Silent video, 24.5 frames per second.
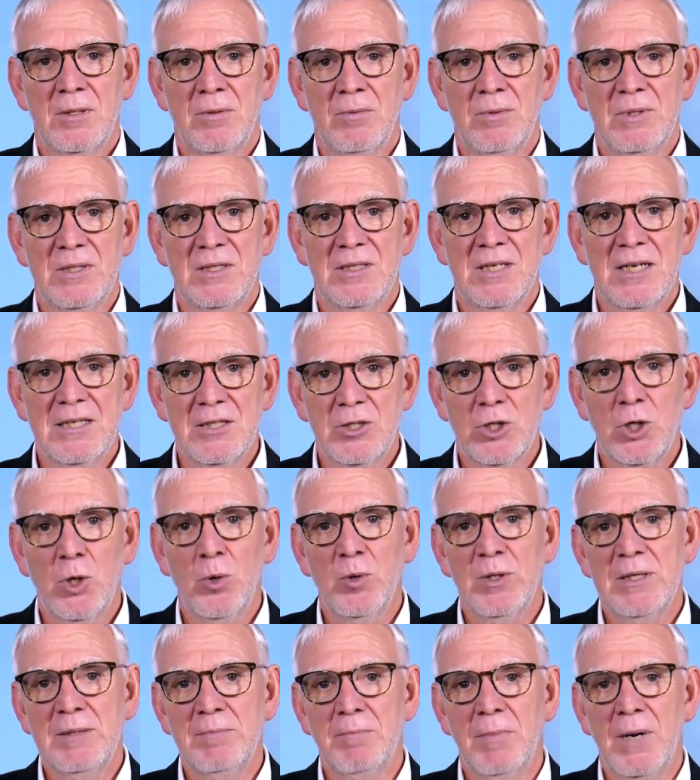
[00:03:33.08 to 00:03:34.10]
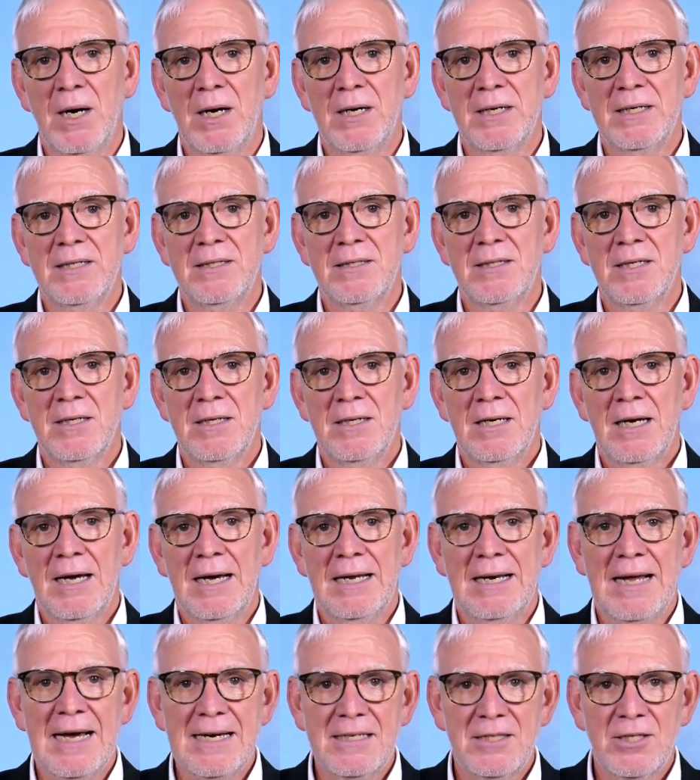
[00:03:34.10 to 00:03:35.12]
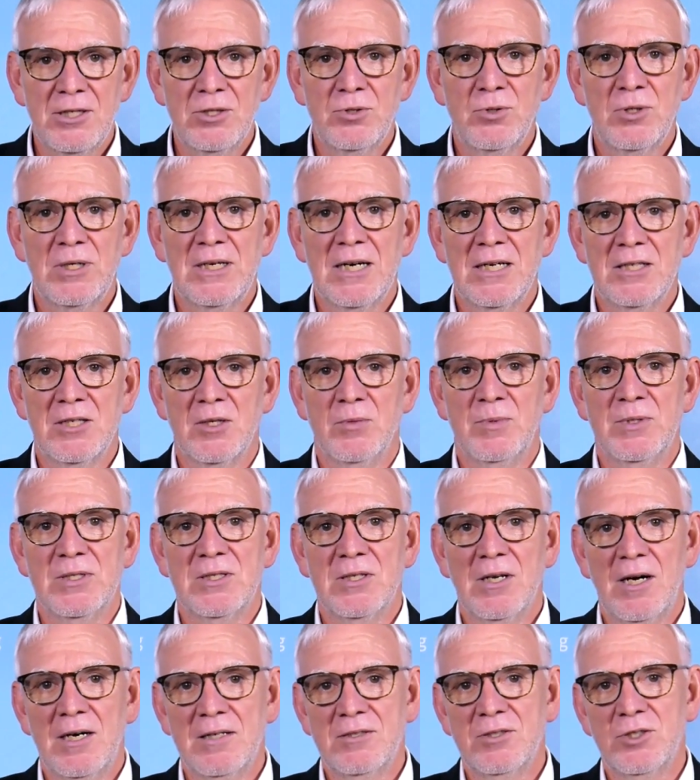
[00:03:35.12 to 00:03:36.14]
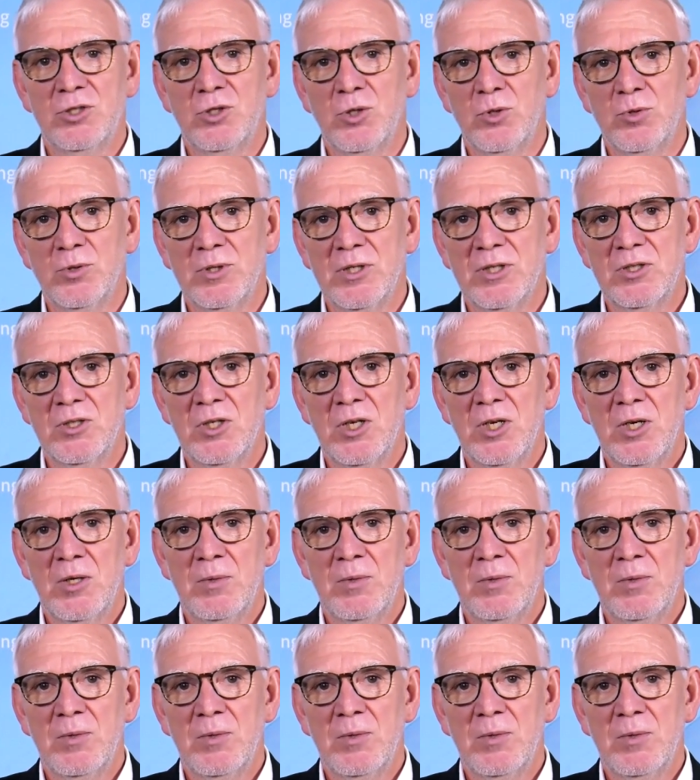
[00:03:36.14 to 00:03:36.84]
With that goal in mind, and acting together with other donors,